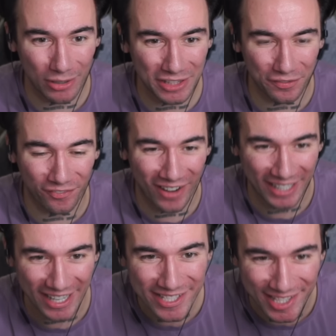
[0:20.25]
What the
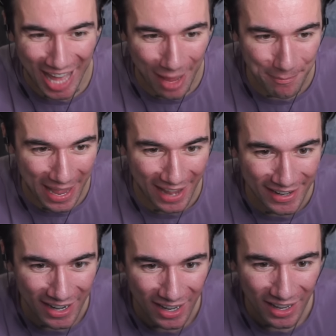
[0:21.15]
fuck is that,
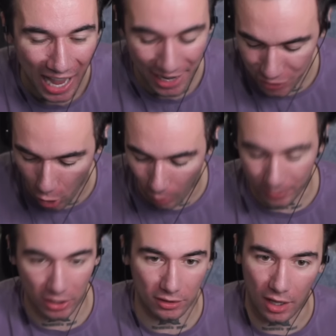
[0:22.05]
man? I know I'm
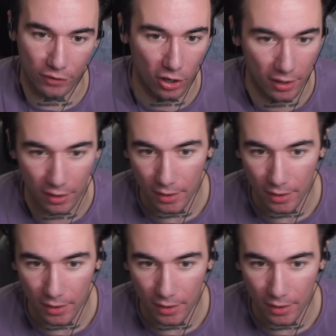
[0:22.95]
gonna love her.